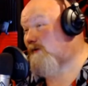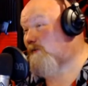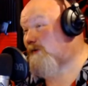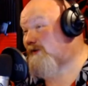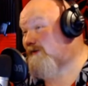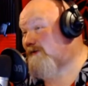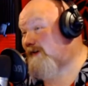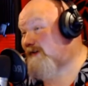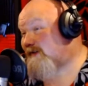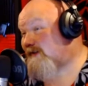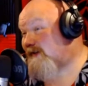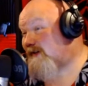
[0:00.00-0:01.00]
which advanced
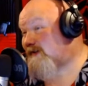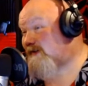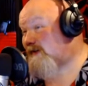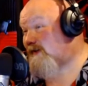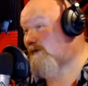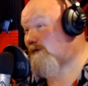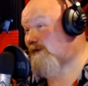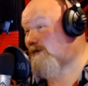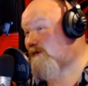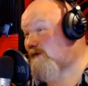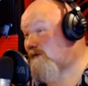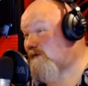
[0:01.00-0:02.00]
class to go
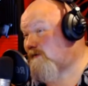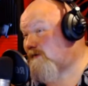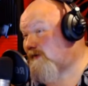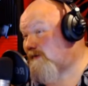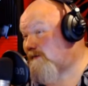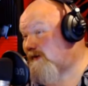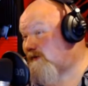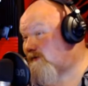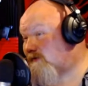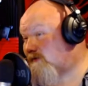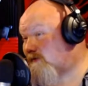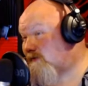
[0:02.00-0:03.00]
into in middle
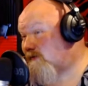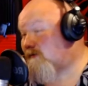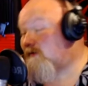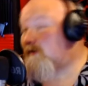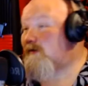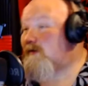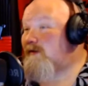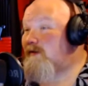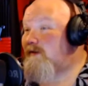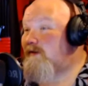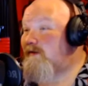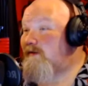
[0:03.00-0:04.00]
school.
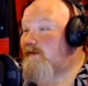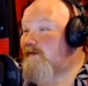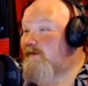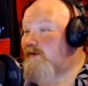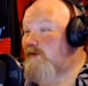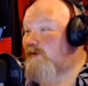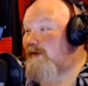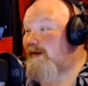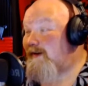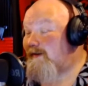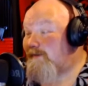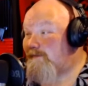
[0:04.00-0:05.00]
You
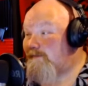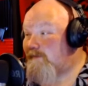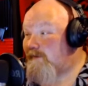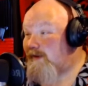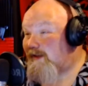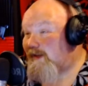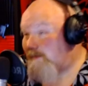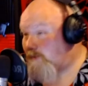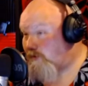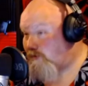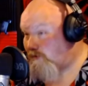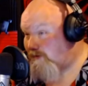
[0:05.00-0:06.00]
had a lot more
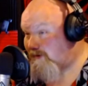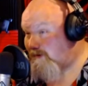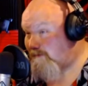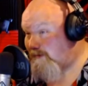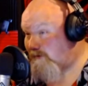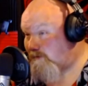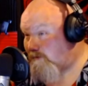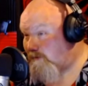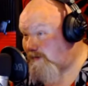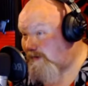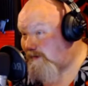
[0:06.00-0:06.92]
choices in middle school than you